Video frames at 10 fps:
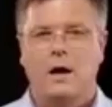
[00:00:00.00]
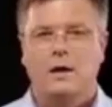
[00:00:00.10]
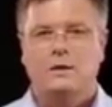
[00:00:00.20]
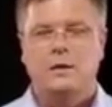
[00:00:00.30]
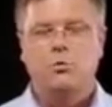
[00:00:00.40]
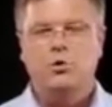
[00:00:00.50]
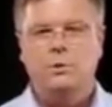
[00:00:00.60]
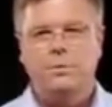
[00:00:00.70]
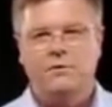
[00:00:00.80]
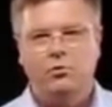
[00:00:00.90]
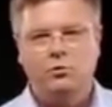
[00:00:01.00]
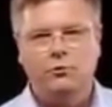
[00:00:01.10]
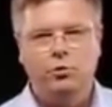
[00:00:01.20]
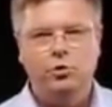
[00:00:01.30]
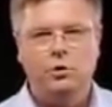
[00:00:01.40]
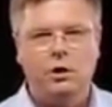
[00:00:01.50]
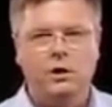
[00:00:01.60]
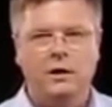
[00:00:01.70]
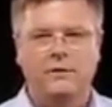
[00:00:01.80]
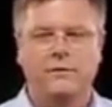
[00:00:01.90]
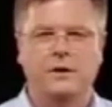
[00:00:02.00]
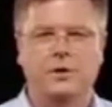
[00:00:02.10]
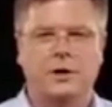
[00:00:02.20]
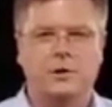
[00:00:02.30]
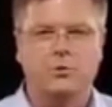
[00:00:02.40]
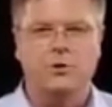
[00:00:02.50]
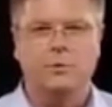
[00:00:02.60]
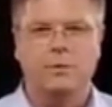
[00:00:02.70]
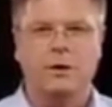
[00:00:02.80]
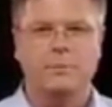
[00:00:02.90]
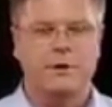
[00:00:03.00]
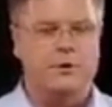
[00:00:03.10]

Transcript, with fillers: Double Way Technology. Forget bottled